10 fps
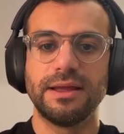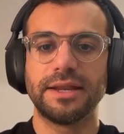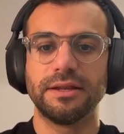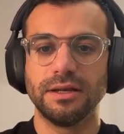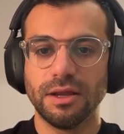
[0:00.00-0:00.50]

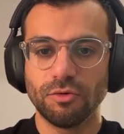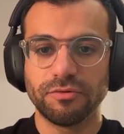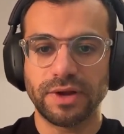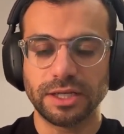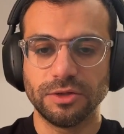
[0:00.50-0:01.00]
and a
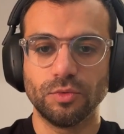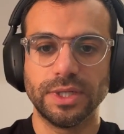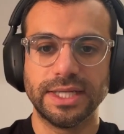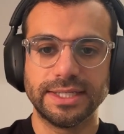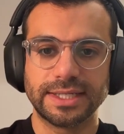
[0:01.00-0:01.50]
lower value
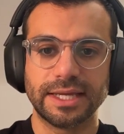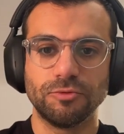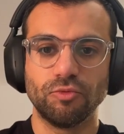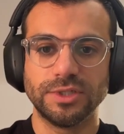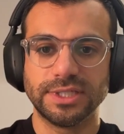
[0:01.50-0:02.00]
will
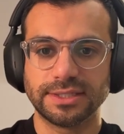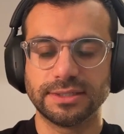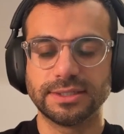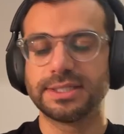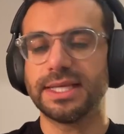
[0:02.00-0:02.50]
indicate resistance.